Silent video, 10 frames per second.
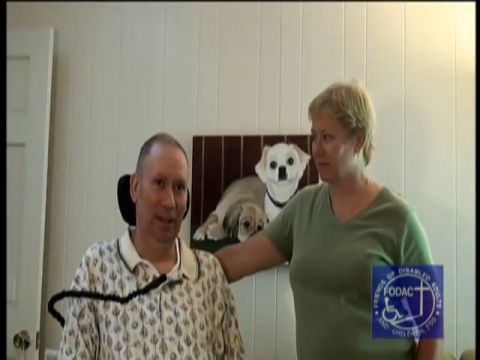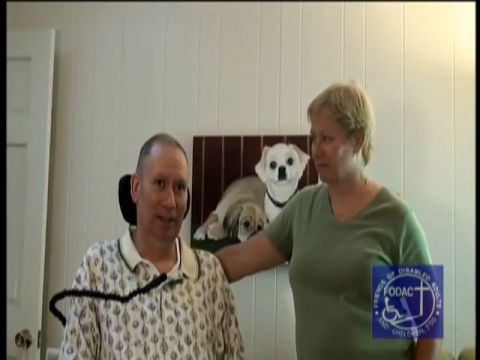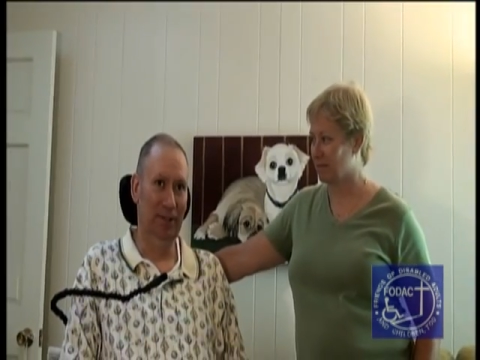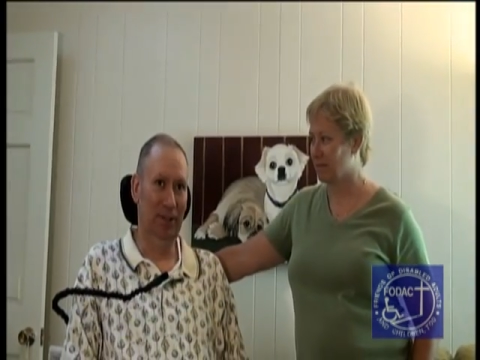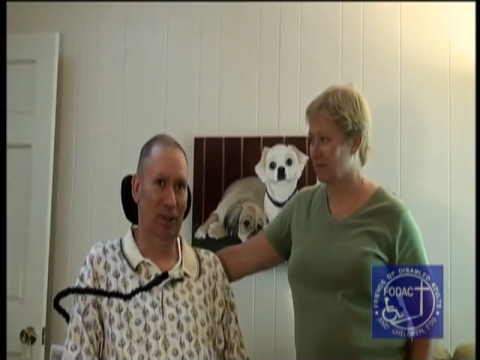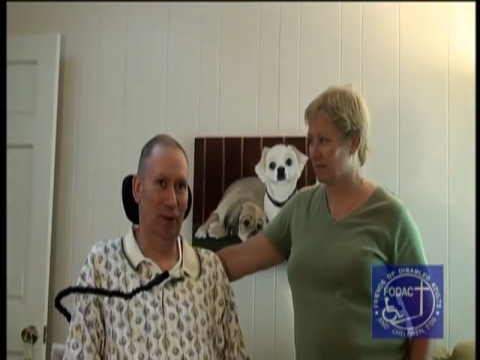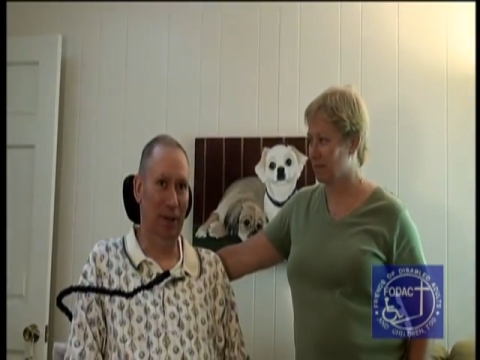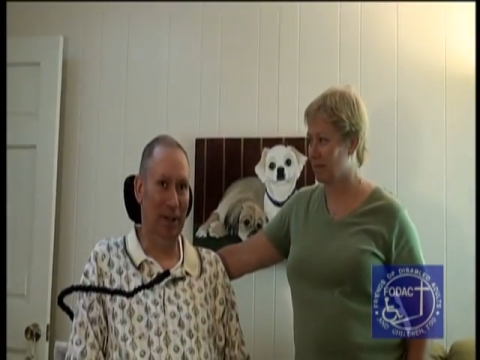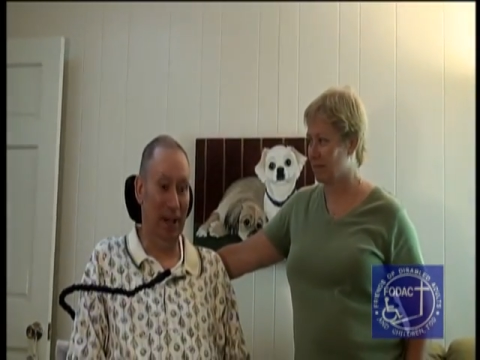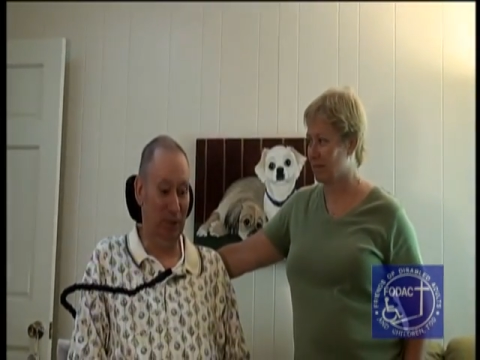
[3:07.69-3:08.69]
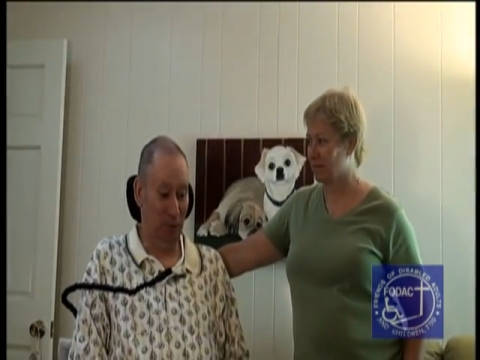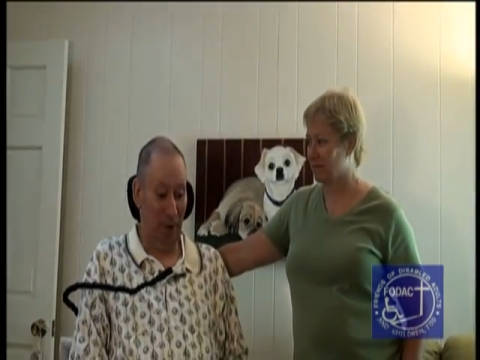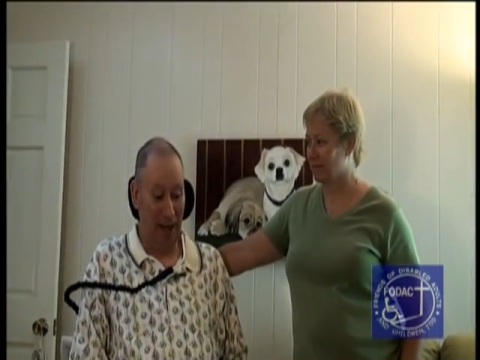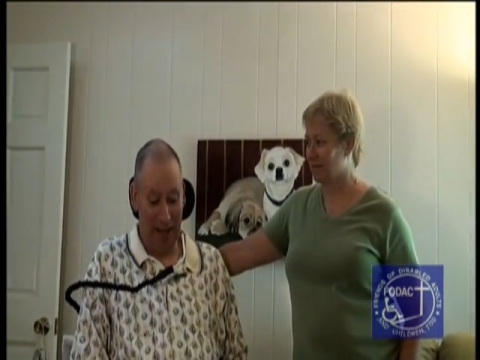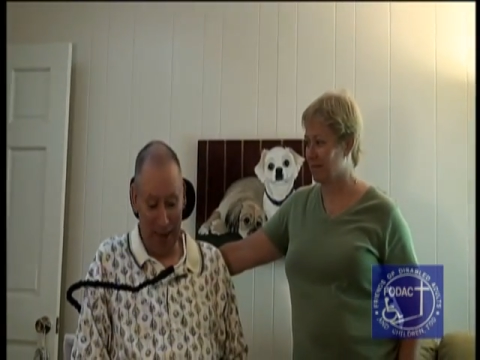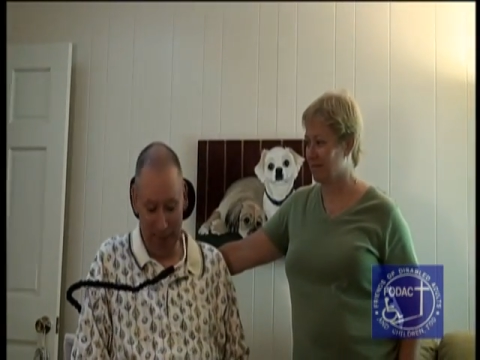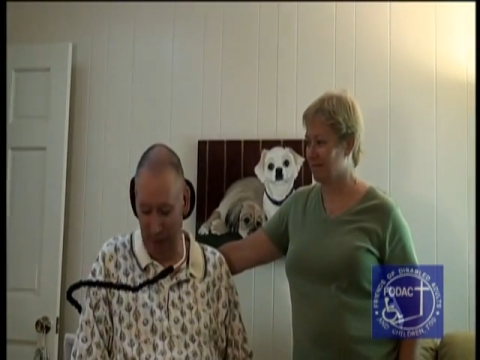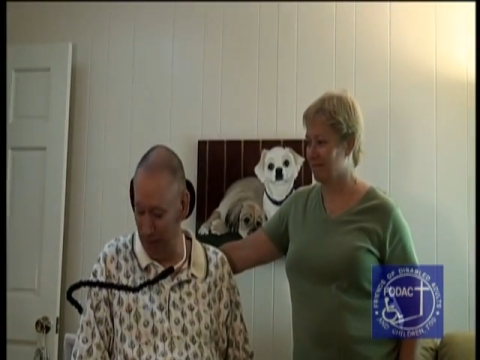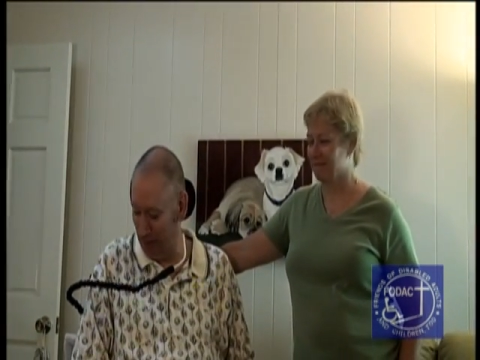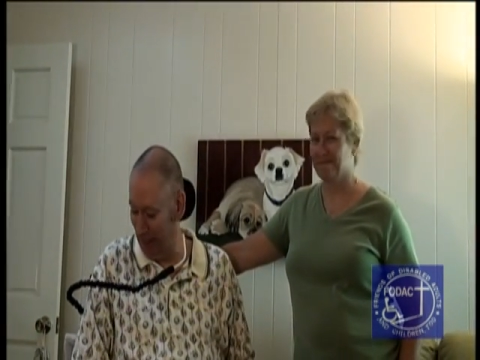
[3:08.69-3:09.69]
Speaker 1: And so uh, that's where I am.
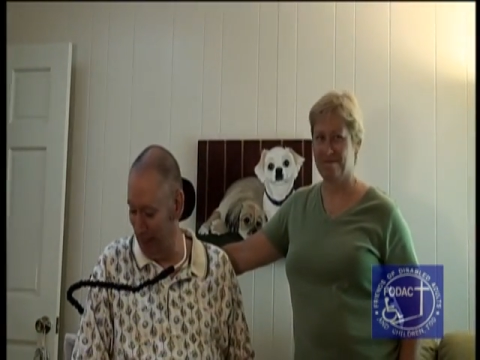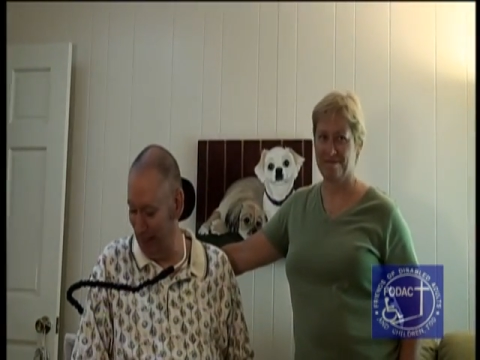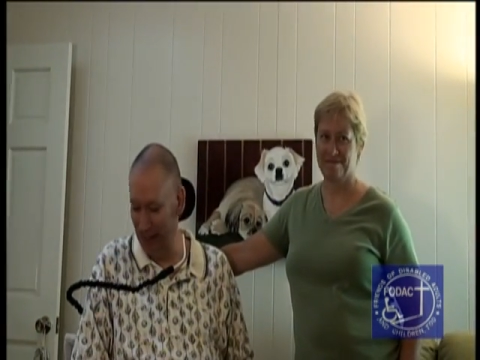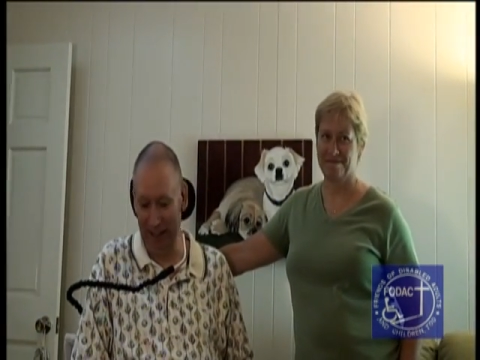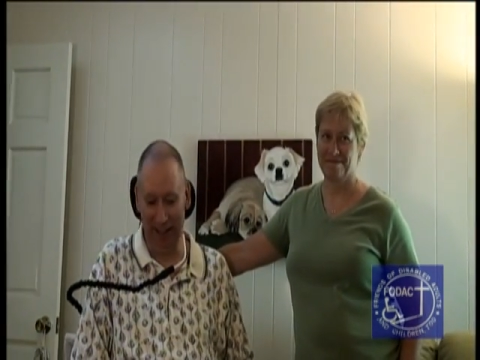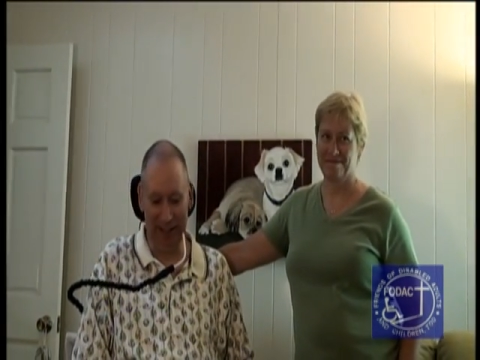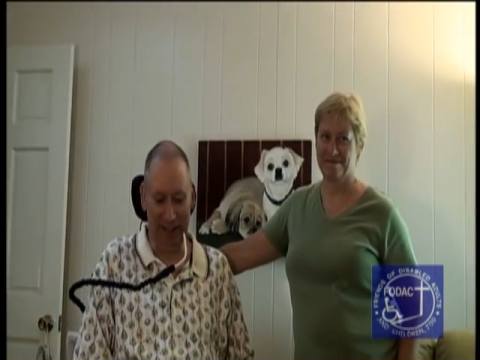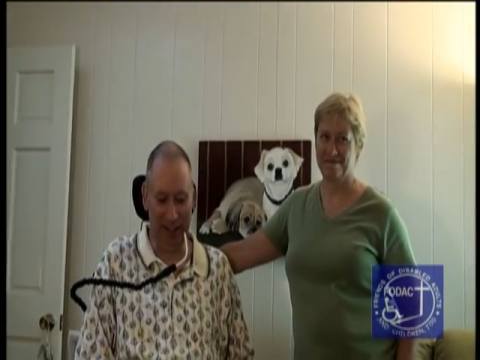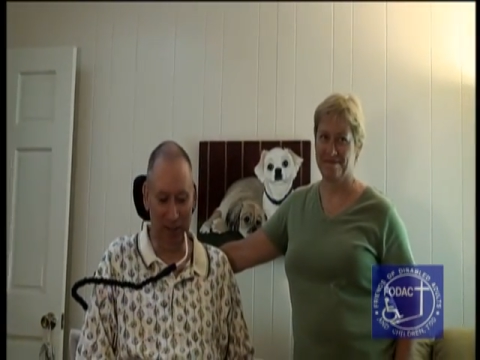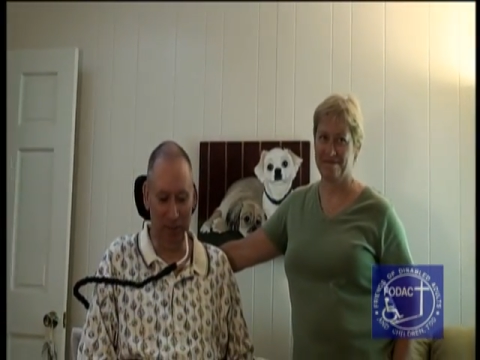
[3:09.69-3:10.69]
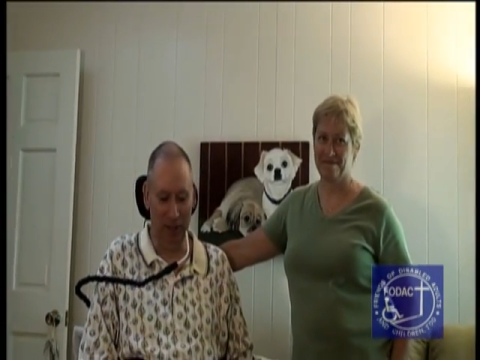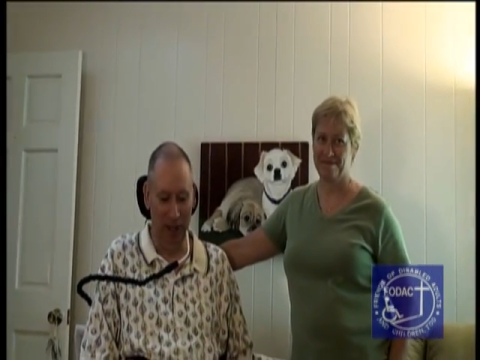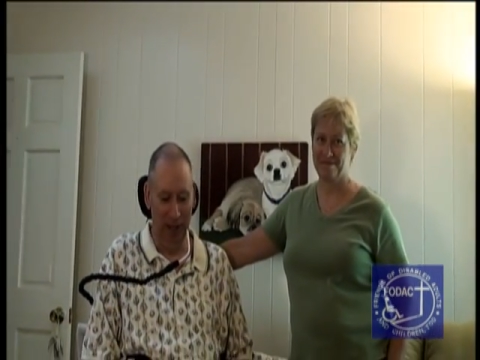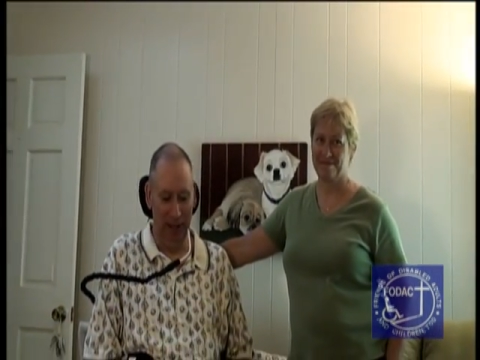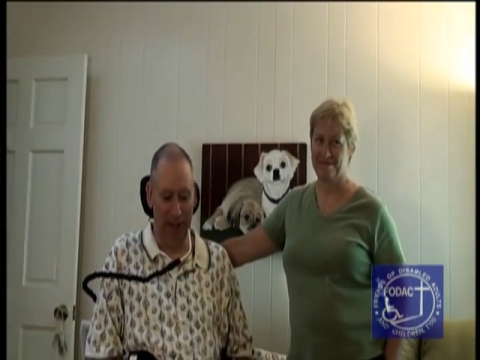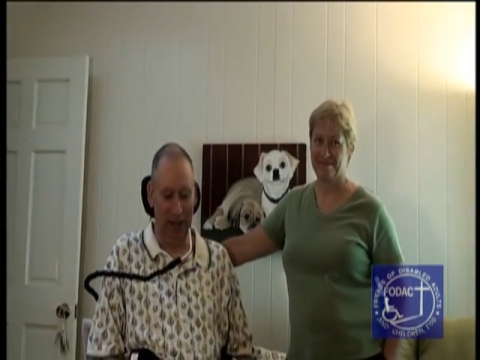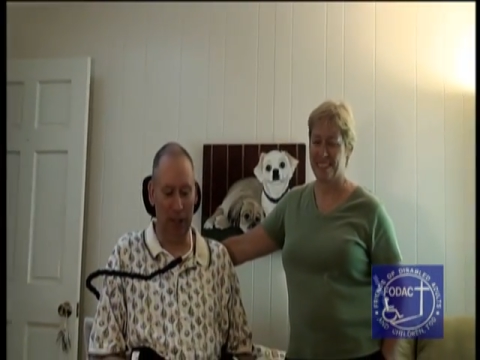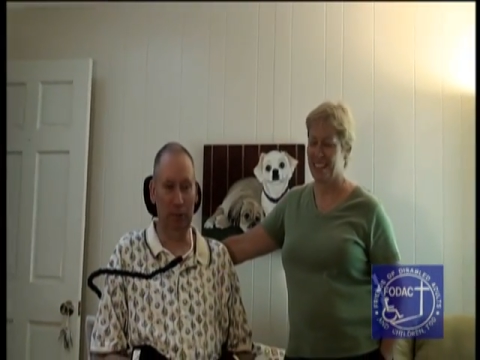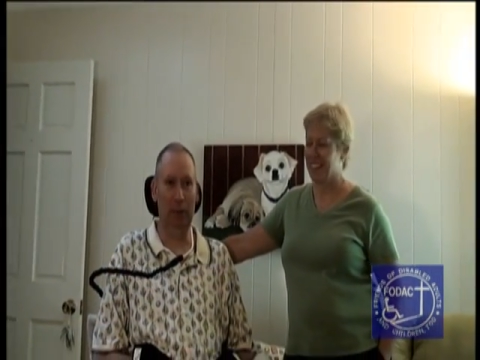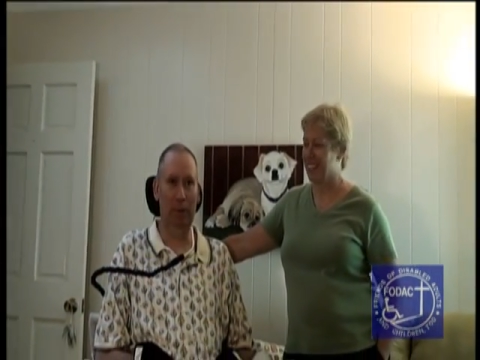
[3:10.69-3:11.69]
I'm sitting in it, and um, it
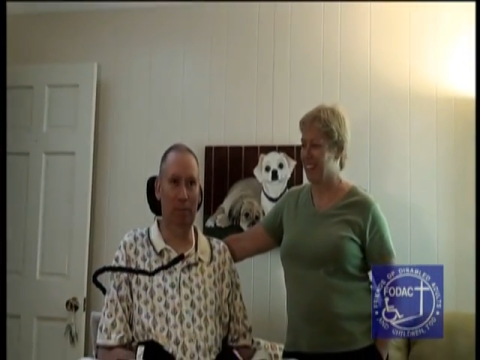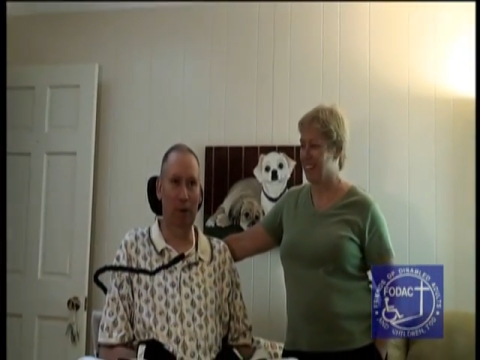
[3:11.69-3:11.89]
allows me to be